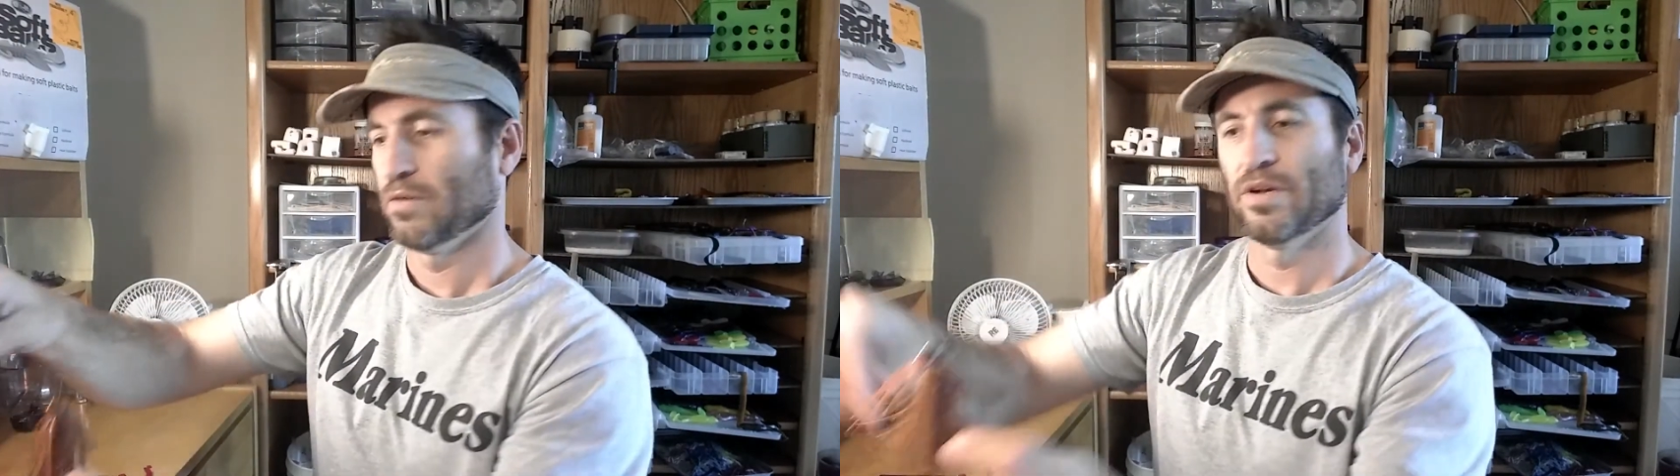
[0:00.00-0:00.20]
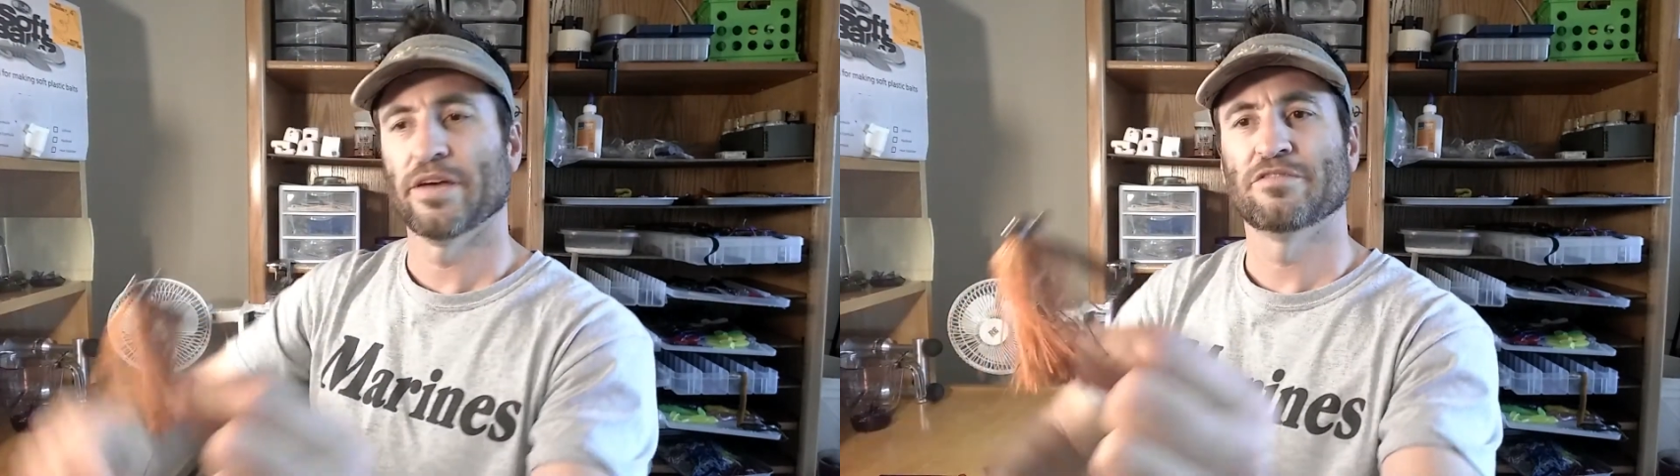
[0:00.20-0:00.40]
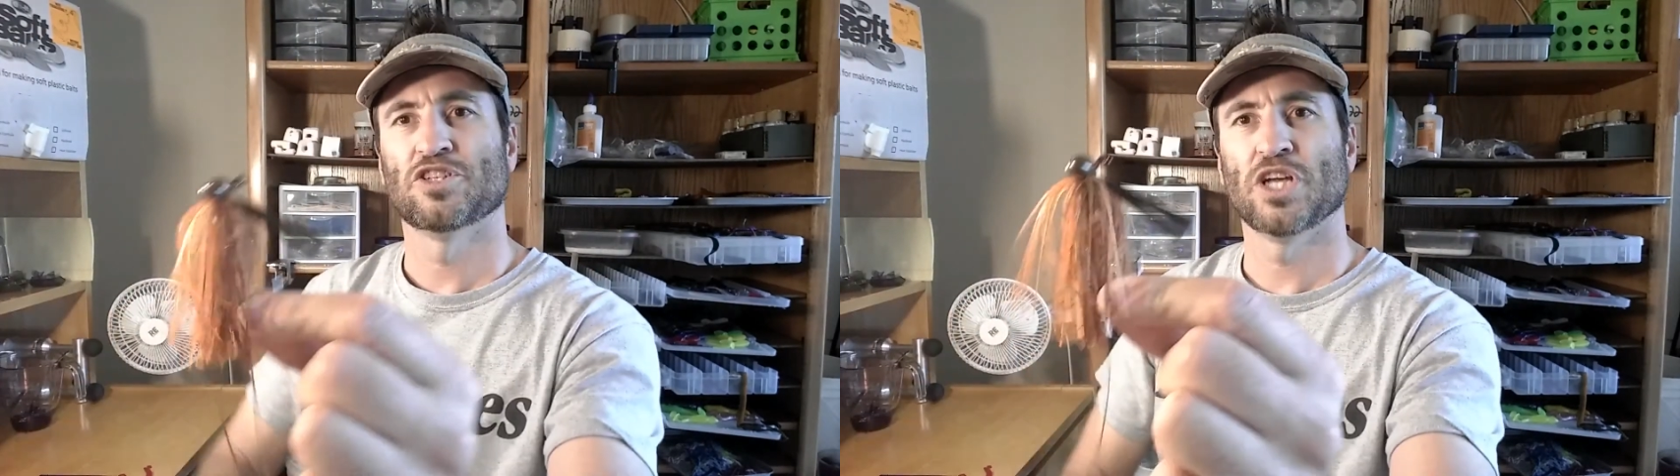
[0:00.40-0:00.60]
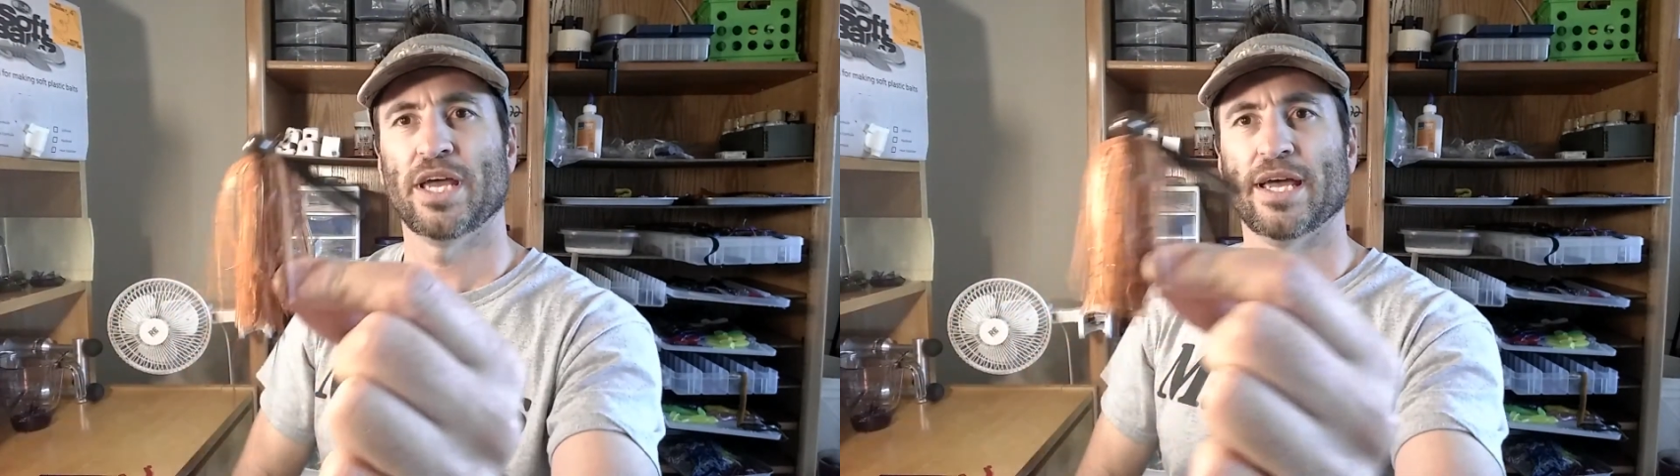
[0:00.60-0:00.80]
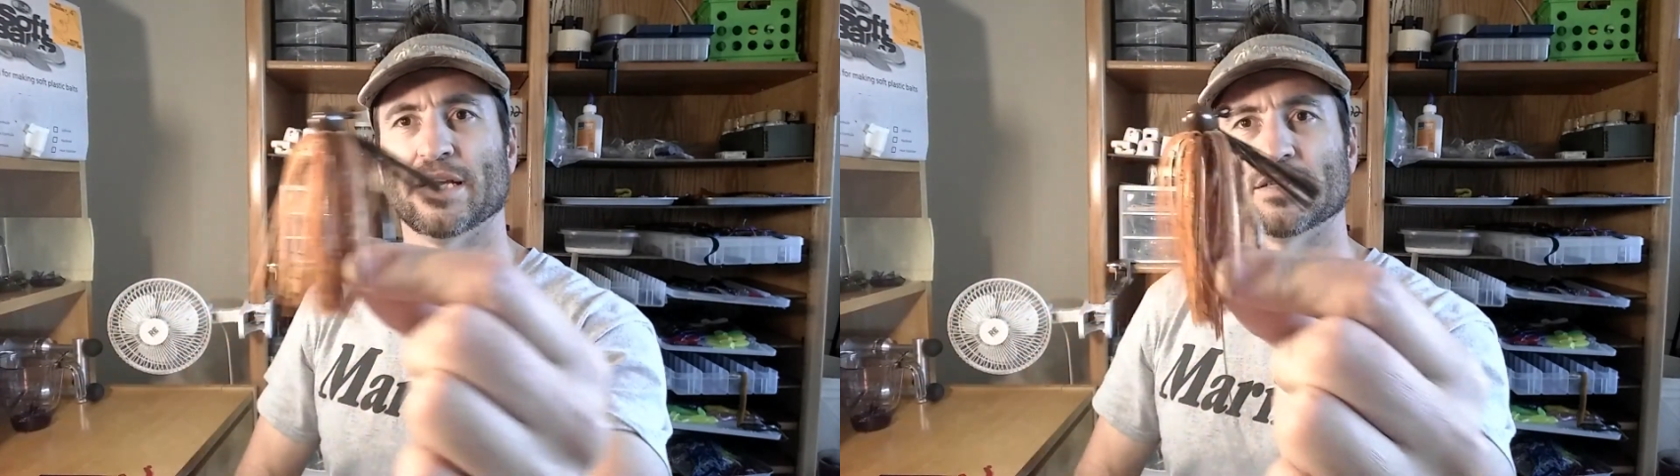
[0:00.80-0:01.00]
We have
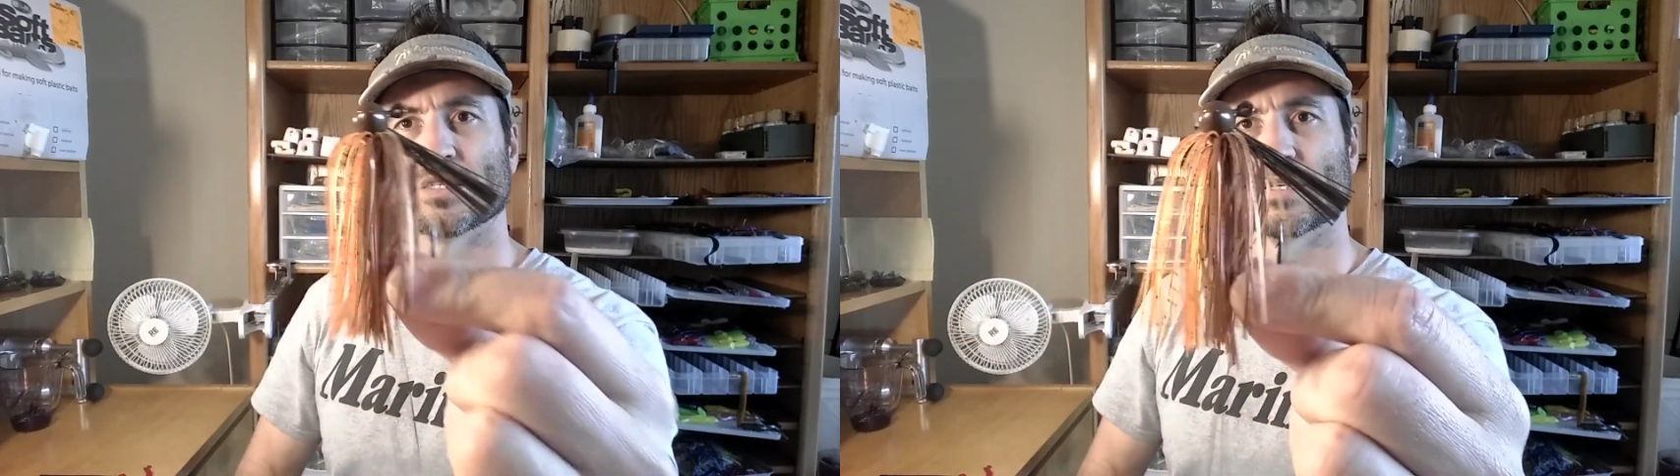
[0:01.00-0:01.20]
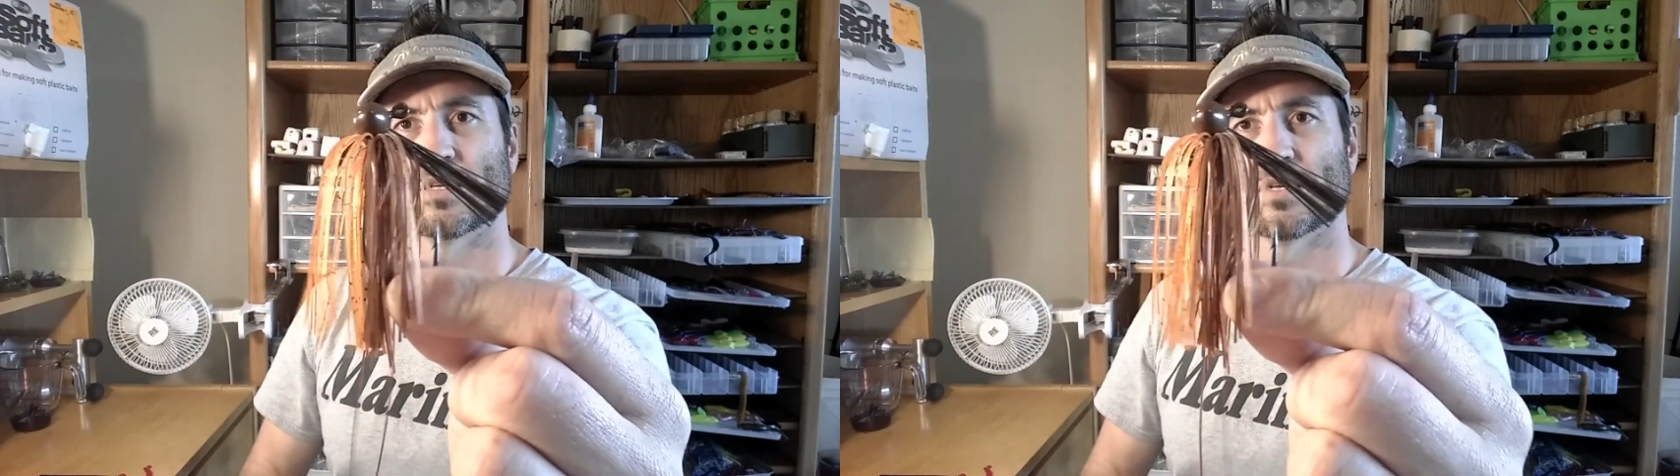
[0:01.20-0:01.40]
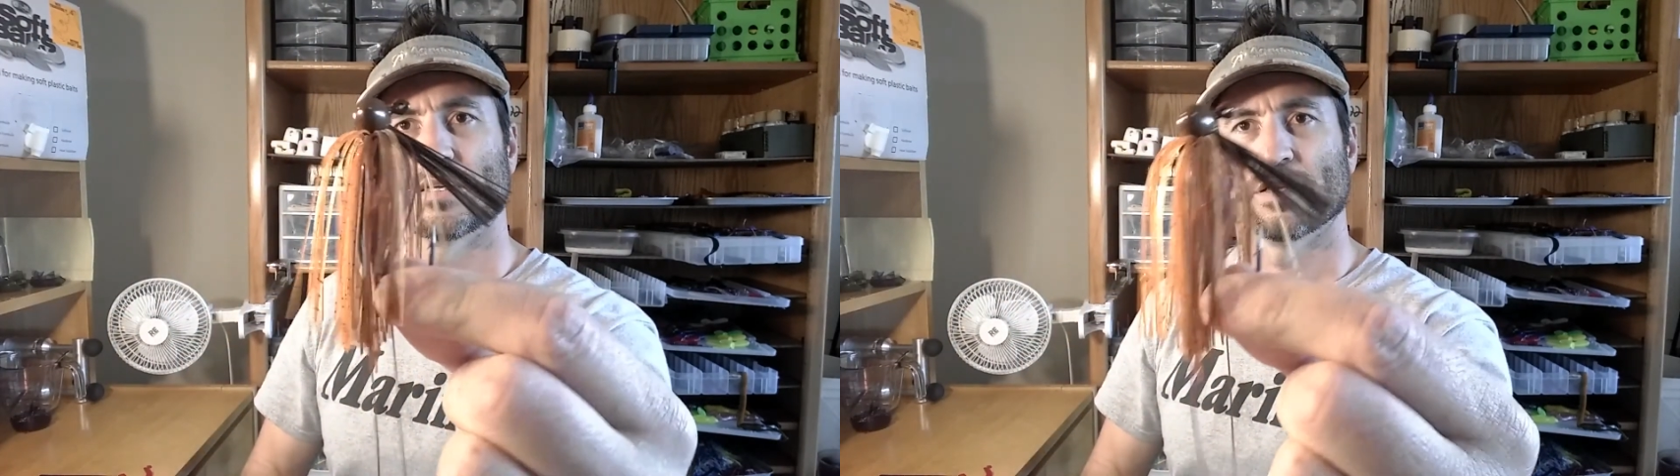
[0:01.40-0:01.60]
jigs.